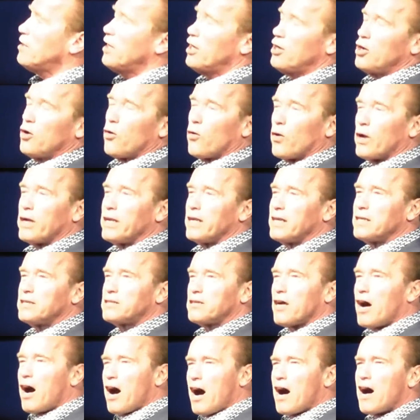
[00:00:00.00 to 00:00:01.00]
out in the
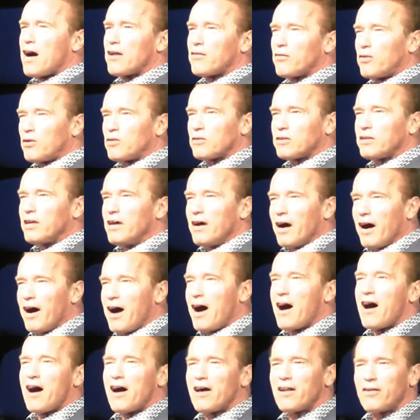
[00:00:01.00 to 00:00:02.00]
audience, Arnold,
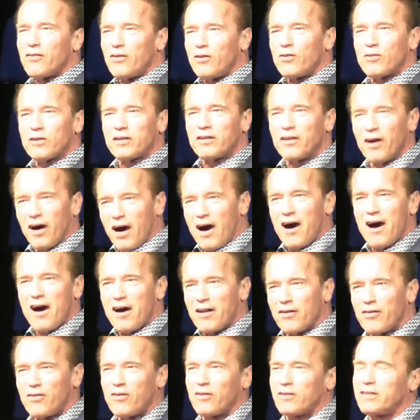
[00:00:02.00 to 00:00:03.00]
Arnold,
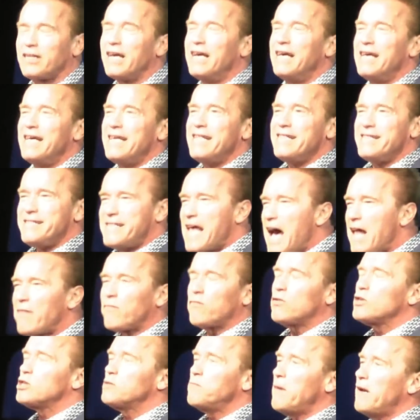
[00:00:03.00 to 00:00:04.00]
Arnold.
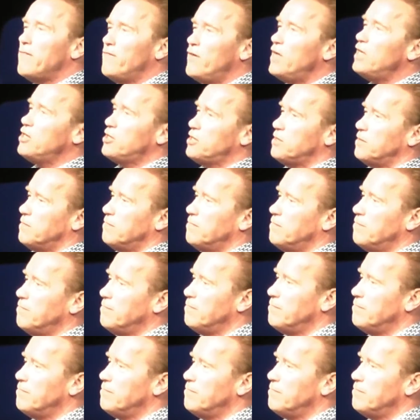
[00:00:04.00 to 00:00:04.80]
That was my vision.